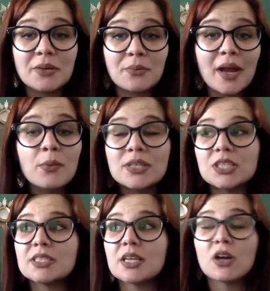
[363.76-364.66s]
right? Which
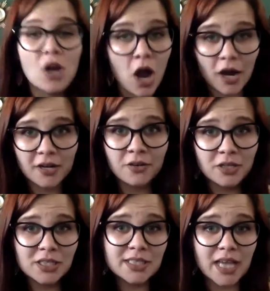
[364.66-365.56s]
is a
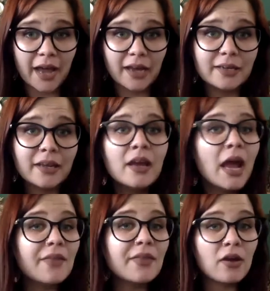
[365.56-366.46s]
cardinal sign,
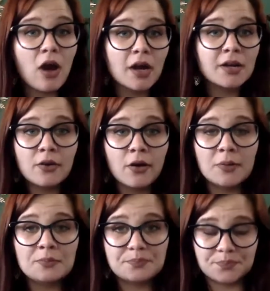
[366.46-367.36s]
and the
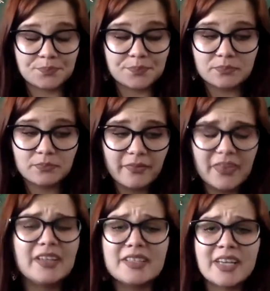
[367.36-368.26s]
cardinal
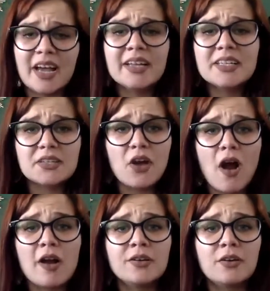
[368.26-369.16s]
signs,
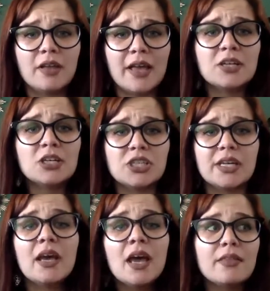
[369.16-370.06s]
cardinal
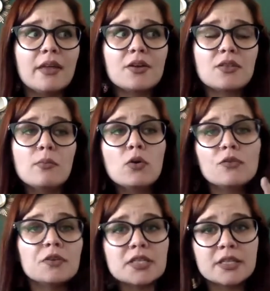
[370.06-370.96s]
energy, they're the
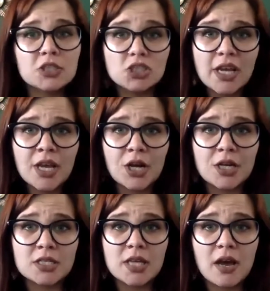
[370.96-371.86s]
movers and the
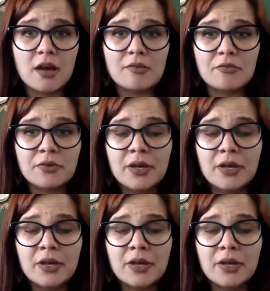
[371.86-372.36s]
shakers of